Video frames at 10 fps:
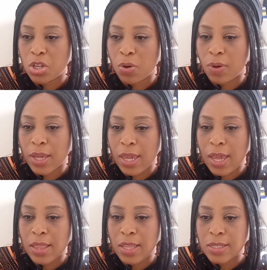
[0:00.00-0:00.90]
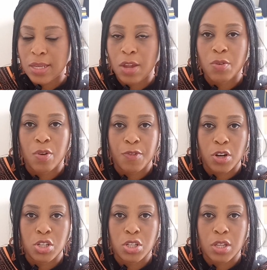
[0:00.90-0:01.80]
So again, they're saying
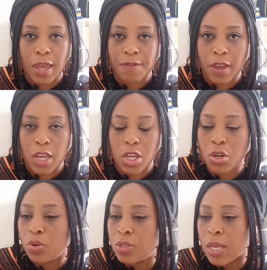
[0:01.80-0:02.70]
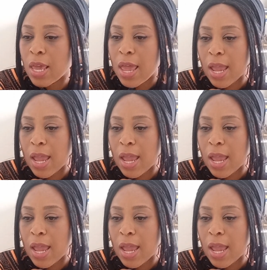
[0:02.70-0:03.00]
refer to the FAQs